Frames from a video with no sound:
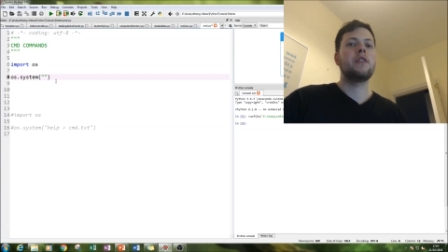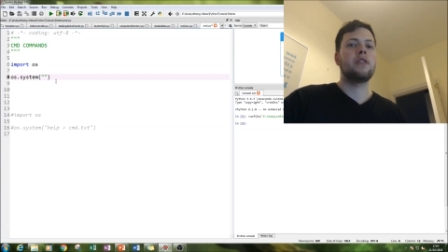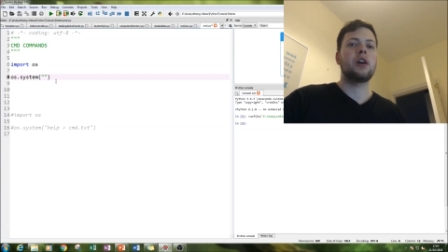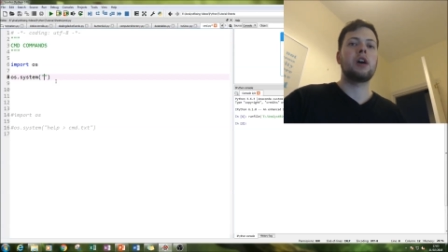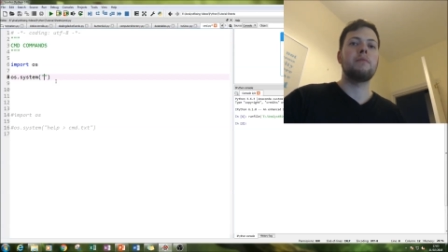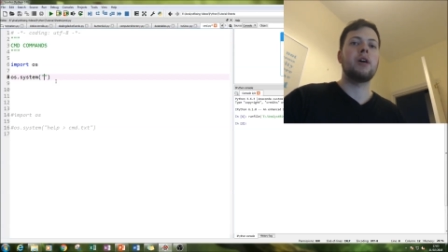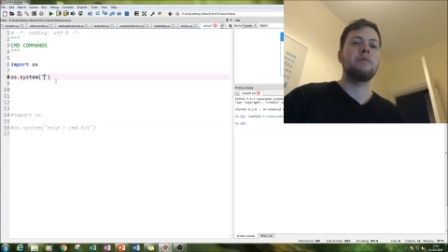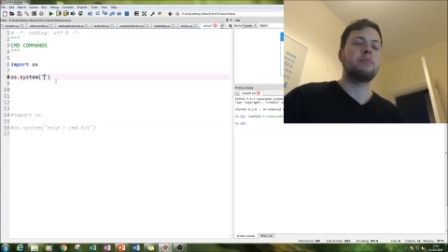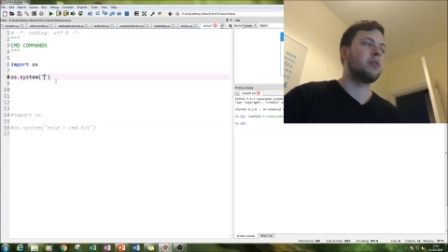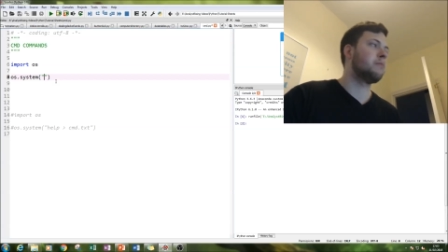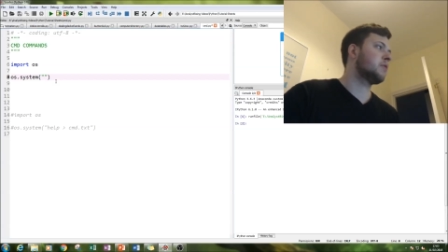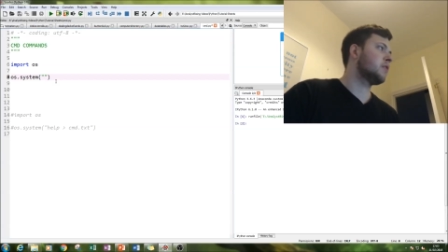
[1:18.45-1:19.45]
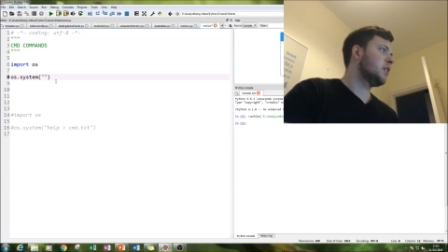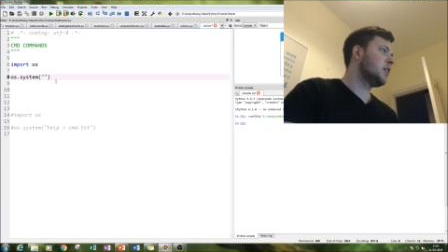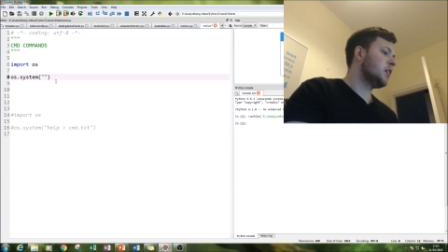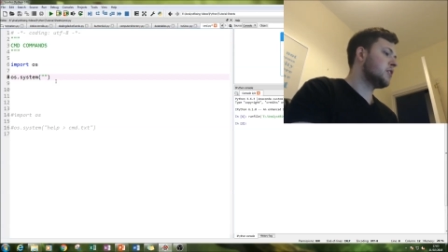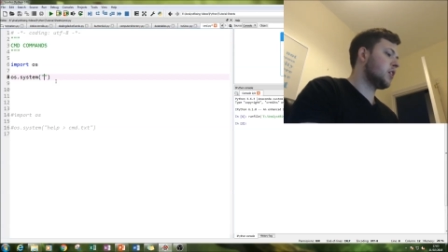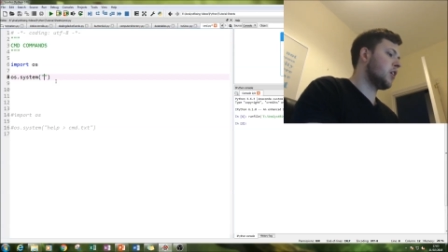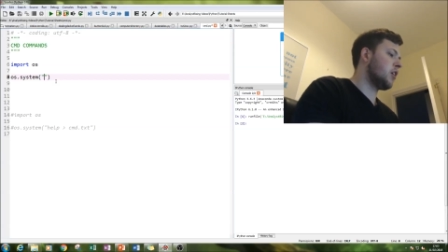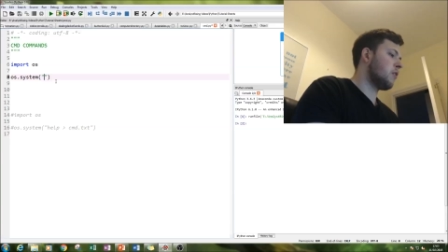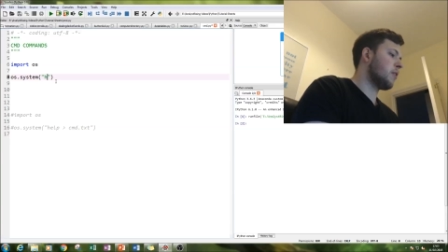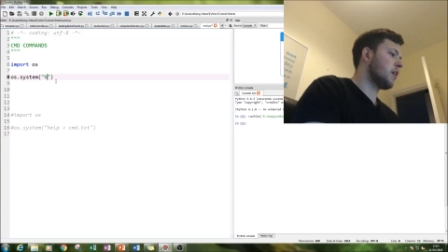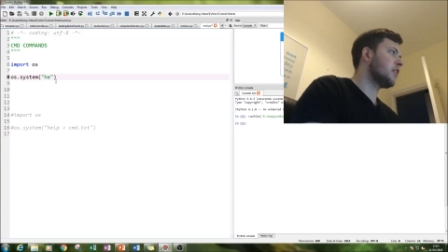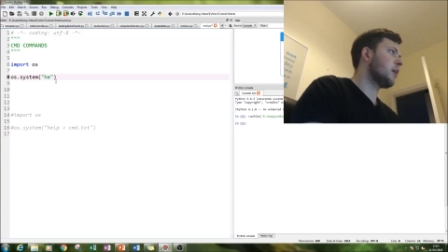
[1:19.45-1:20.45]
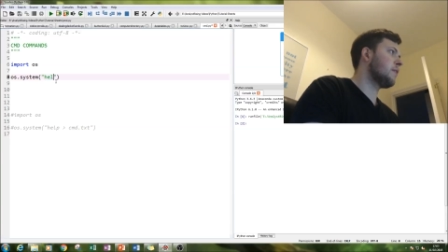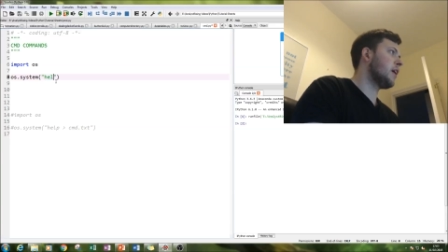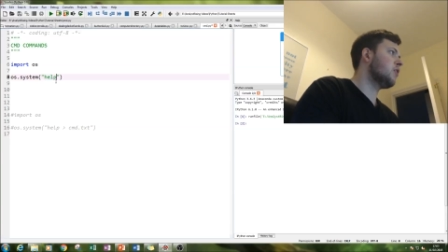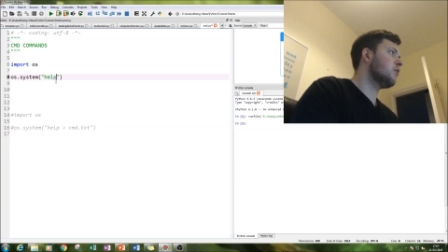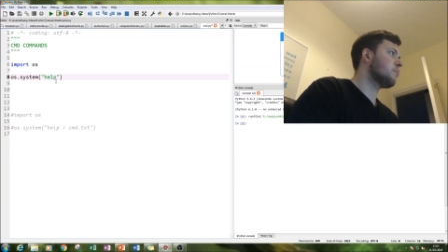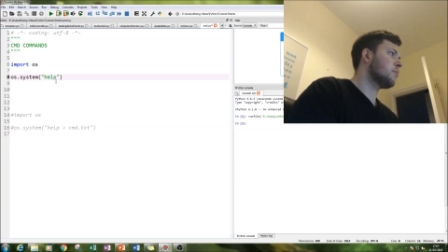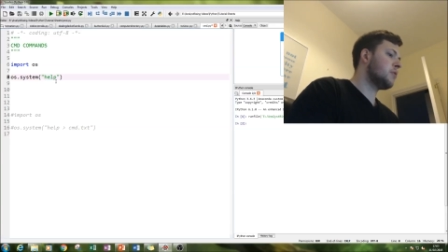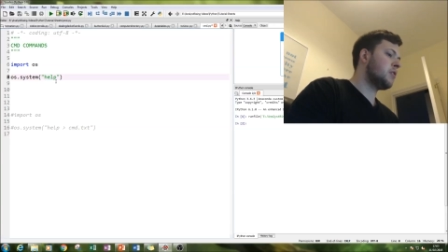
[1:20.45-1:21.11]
the command prompt. So we're going to type in help,